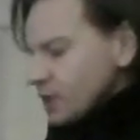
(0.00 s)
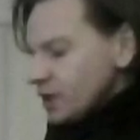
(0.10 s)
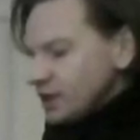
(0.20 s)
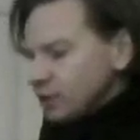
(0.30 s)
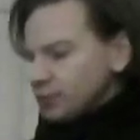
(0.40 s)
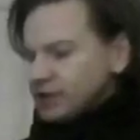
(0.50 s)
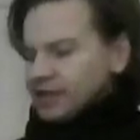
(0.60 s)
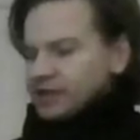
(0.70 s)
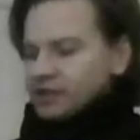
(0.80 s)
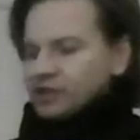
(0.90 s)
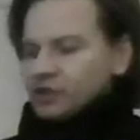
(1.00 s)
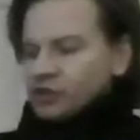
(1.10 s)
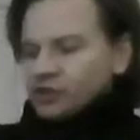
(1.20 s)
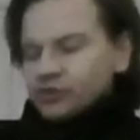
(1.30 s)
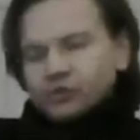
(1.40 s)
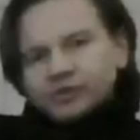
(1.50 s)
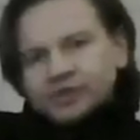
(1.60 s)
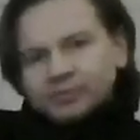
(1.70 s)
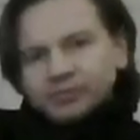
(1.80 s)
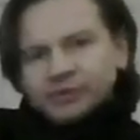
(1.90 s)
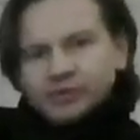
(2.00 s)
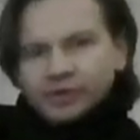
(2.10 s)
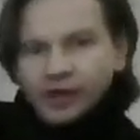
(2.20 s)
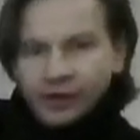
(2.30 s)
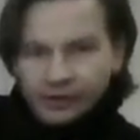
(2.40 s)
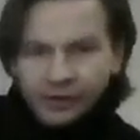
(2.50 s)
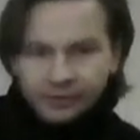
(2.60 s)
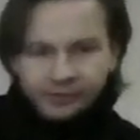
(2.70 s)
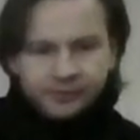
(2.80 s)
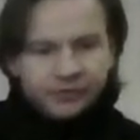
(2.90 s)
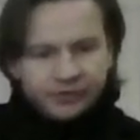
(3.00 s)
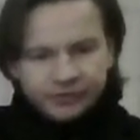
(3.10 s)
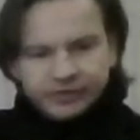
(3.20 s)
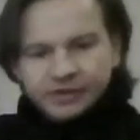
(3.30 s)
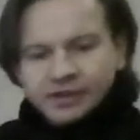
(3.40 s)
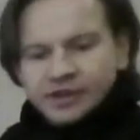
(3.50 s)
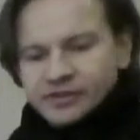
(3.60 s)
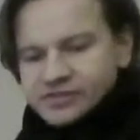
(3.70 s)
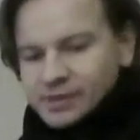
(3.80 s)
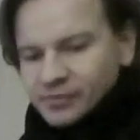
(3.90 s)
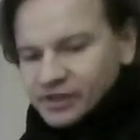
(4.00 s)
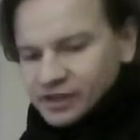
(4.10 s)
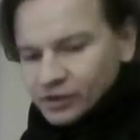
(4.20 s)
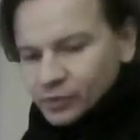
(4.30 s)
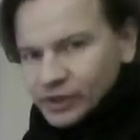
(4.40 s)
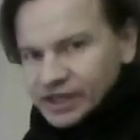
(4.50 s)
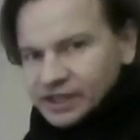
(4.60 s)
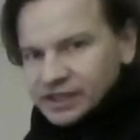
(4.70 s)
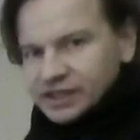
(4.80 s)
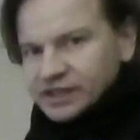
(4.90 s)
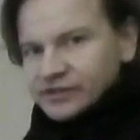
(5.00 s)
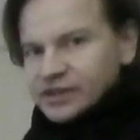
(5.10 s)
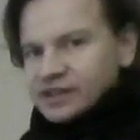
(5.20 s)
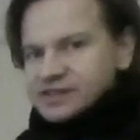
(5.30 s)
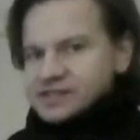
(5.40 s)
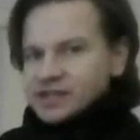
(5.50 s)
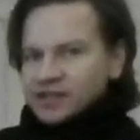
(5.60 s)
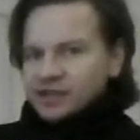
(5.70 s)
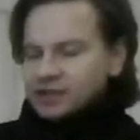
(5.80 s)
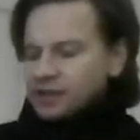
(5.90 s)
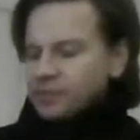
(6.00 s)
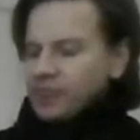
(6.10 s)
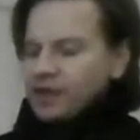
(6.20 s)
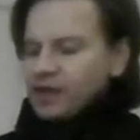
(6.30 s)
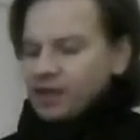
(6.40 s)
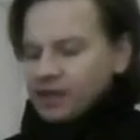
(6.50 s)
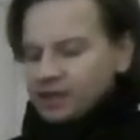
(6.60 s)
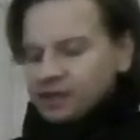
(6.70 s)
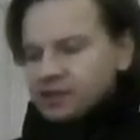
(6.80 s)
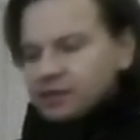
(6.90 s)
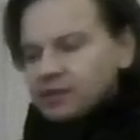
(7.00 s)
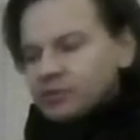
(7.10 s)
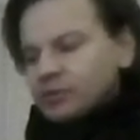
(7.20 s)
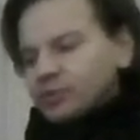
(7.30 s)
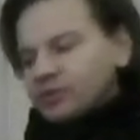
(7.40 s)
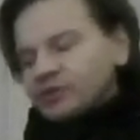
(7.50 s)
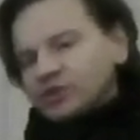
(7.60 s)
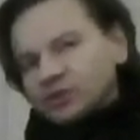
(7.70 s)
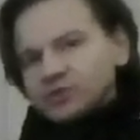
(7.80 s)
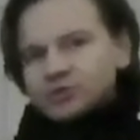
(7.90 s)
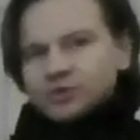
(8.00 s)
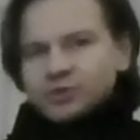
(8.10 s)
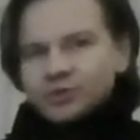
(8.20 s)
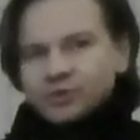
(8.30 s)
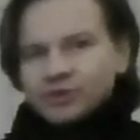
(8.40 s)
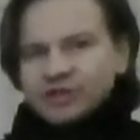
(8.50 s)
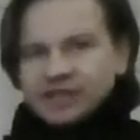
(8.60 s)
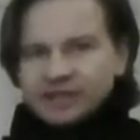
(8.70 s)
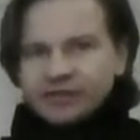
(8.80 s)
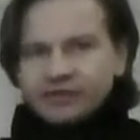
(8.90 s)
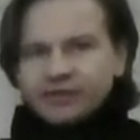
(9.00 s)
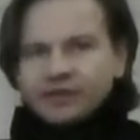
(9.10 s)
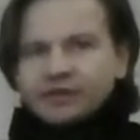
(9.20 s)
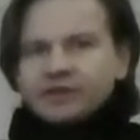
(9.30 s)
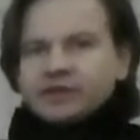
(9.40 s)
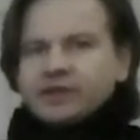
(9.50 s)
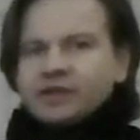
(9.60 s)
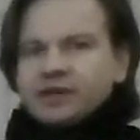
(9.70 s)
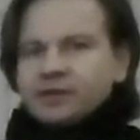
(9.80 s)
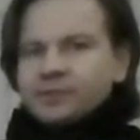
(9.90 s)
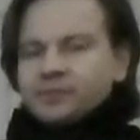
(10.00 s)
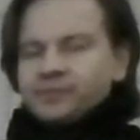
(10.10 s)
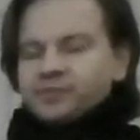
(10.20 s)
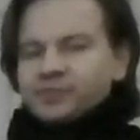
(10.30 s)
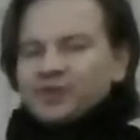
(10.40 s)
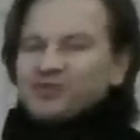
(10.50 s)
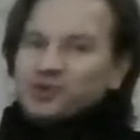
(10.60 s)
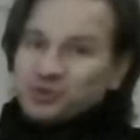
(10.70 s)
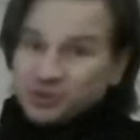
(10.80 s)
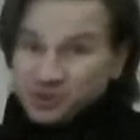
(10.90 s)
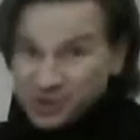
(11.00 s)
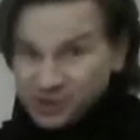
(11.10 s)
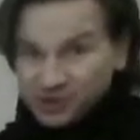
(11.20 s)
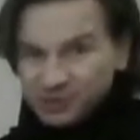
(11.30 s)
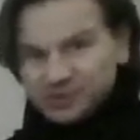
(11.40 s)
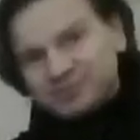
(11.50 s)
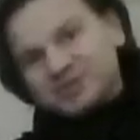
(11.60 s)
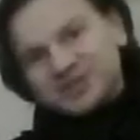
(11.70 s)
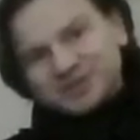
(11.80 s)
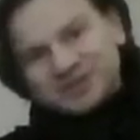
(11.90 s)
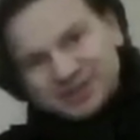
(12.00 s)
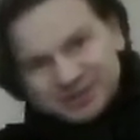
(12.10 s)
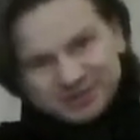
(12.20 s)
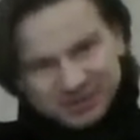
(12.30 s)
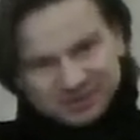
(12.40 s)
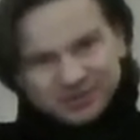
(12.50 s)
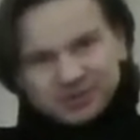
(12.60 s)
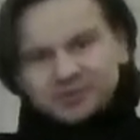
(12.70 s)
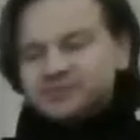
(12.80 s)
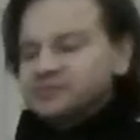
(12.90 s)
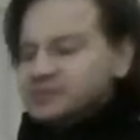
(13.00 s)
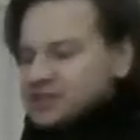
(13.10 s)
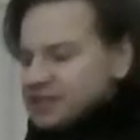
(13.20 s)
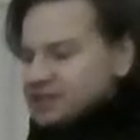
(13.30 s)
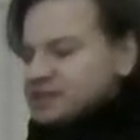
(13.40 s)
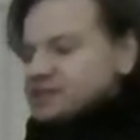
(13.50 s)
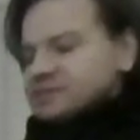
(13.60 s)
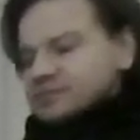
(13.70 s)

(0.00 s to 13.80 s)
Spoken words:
And I would like to nip sorry, something away here in the side. And what we don't do here, of course you could do, but usually you don't do, is